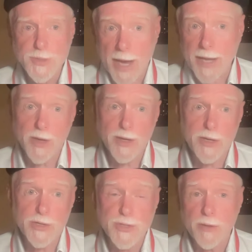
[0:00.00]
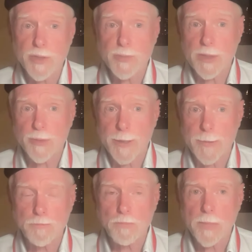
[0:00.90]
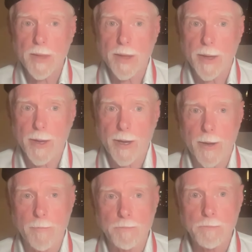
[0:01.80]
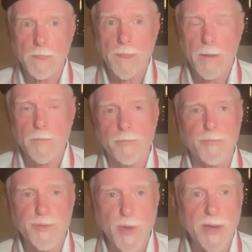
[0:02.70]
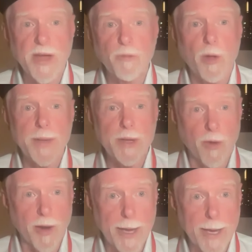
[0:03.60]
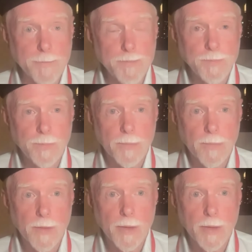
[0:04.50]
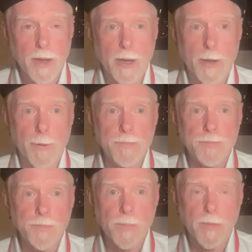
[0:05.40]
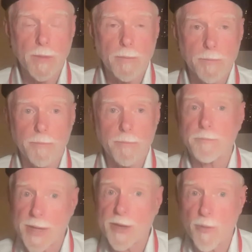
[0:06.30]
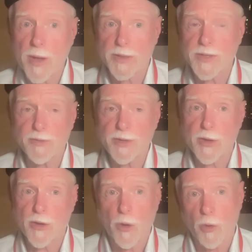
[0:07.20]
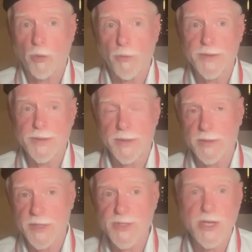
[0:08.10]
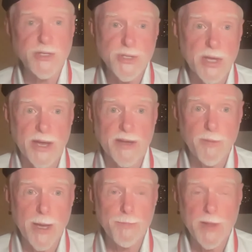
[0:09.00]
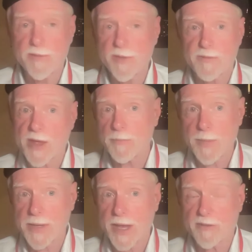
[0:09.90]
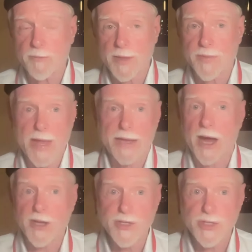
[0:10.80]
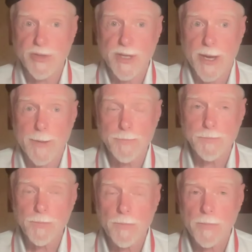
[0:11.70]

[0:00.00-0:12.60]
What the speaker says: So I try to distinguish between trying to find well-being where I am, um, being relatively whole with decisions that I've made, even if they may not have been that conscious at the time.